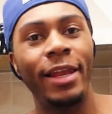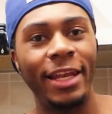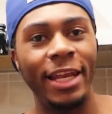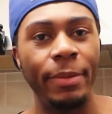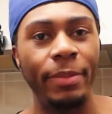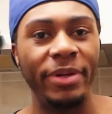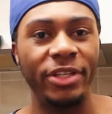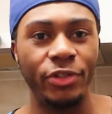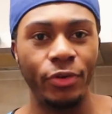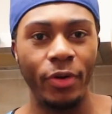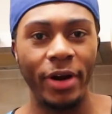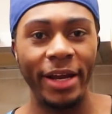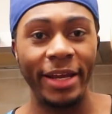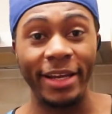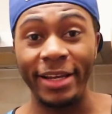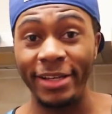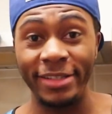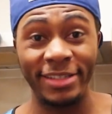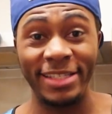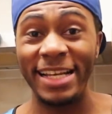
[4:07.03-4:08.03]
let me try
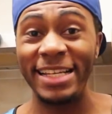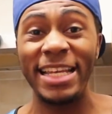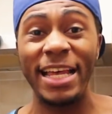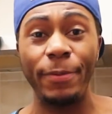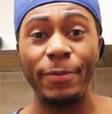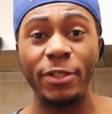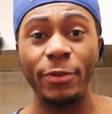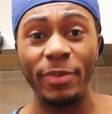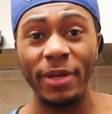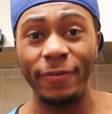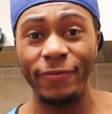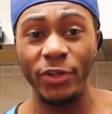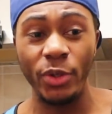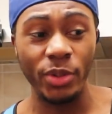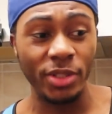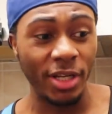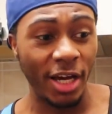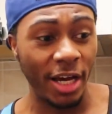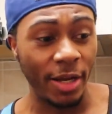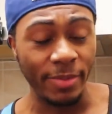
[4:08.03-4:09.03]
it, because that's happened to me a
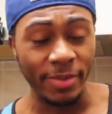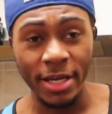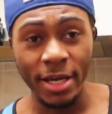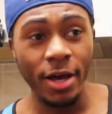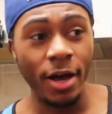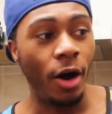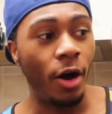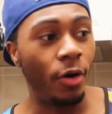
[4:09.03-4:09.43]
few times.